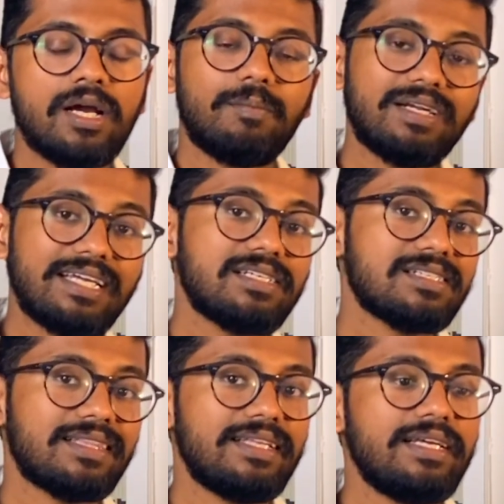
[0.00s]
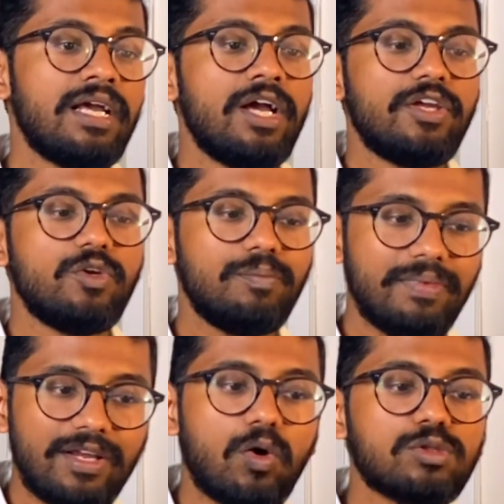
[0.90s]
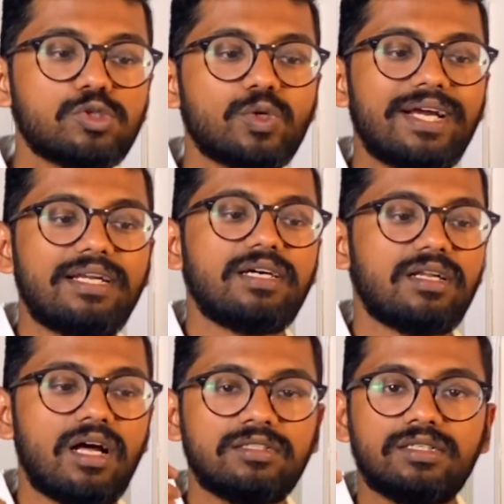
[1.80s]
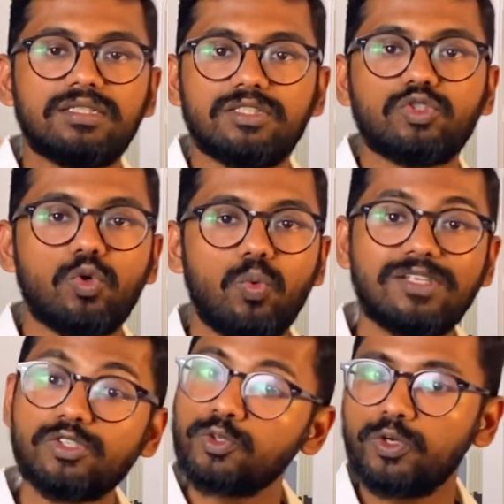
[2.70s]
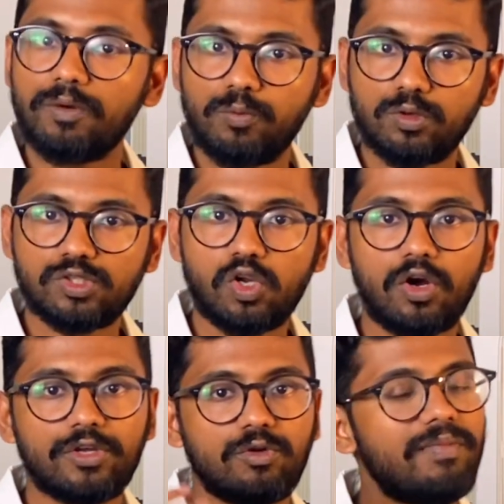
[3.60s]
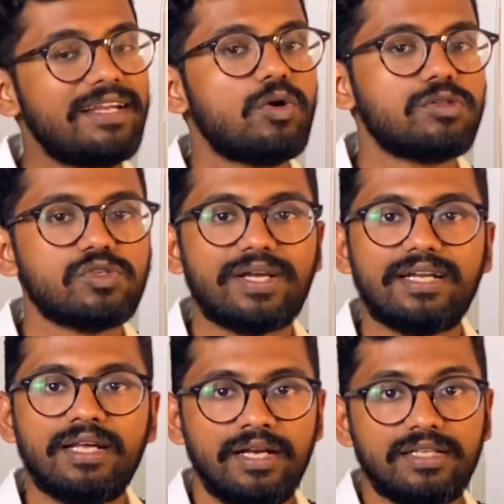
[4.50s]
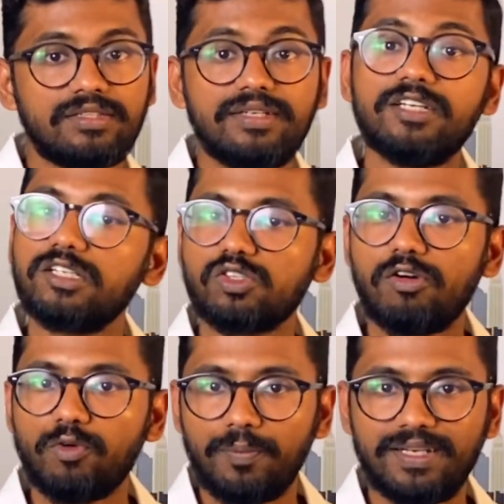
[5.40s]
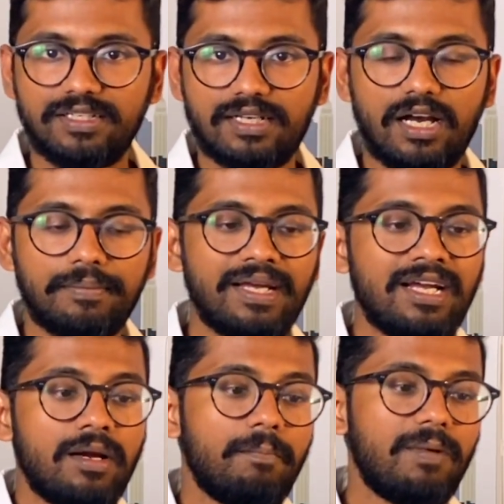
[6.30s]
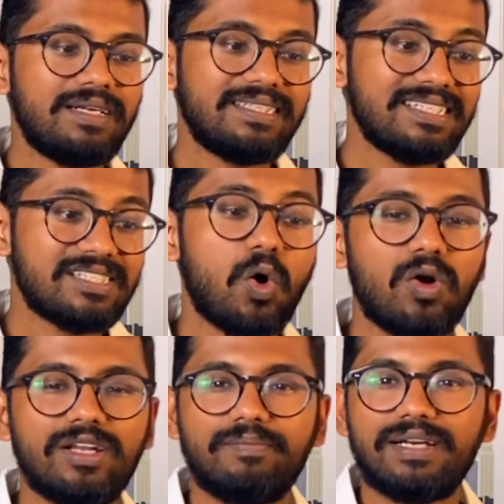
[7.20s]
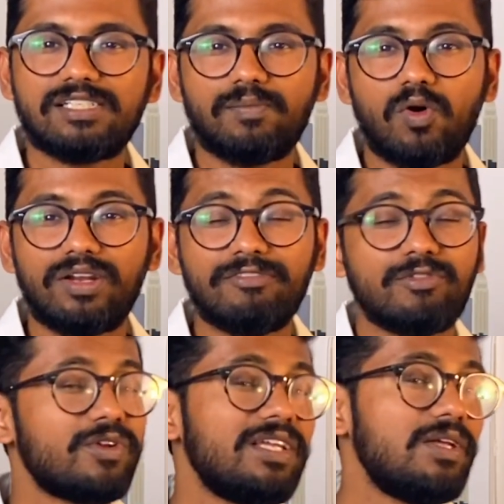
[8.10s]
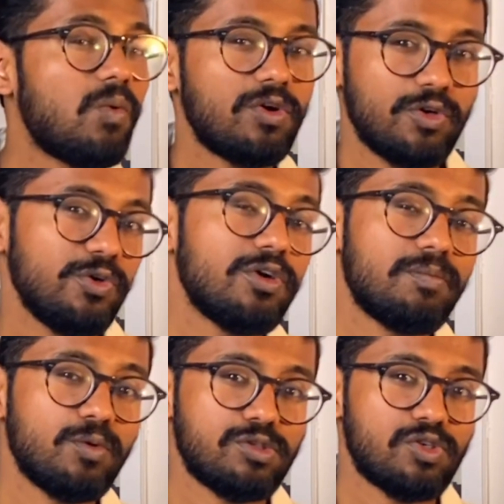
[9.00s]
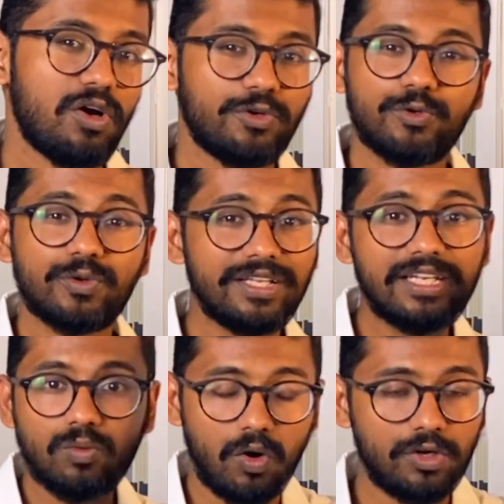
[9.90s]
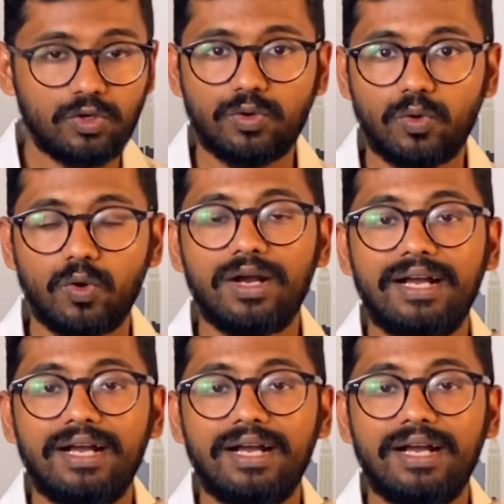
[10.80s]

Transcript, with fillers: but here's the thing you may also get another so once you do your postdoc you might also get three years of OPT time but this all depends upon if you really want to do your postdoc do you really want to go